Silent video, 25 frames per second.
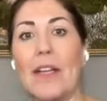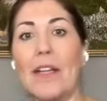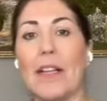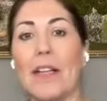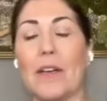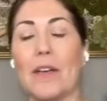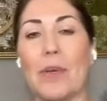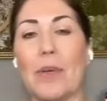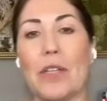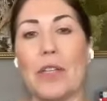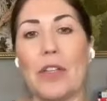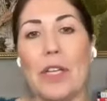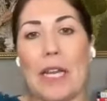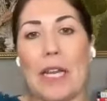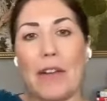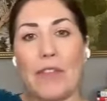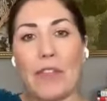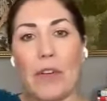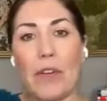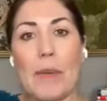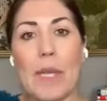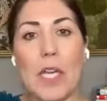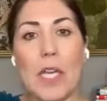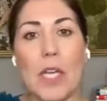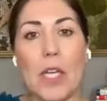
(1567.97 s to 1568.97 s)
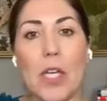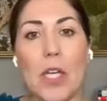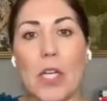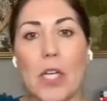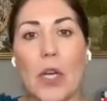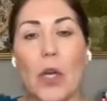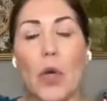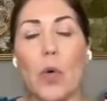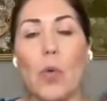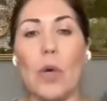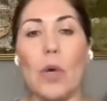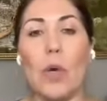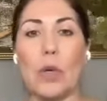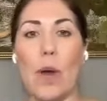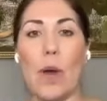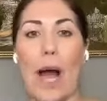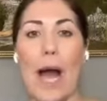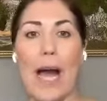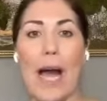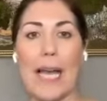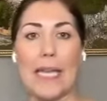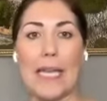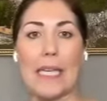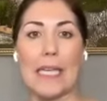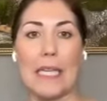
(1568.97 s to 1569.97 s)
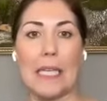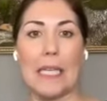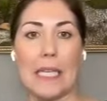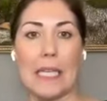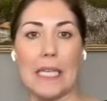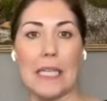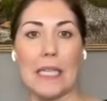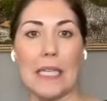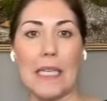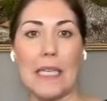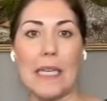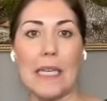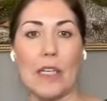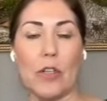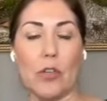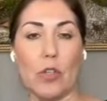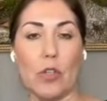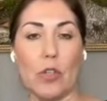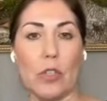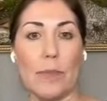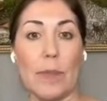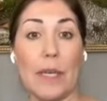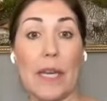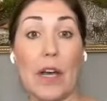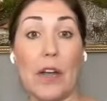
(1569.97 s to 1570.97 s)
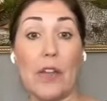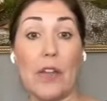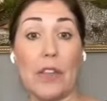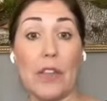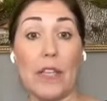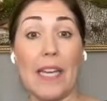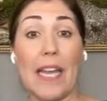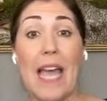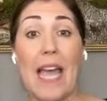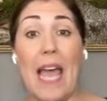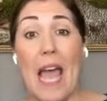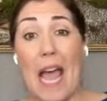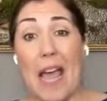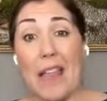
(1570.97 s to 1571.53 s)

If we look at it from here, what do I need in order to be healthy?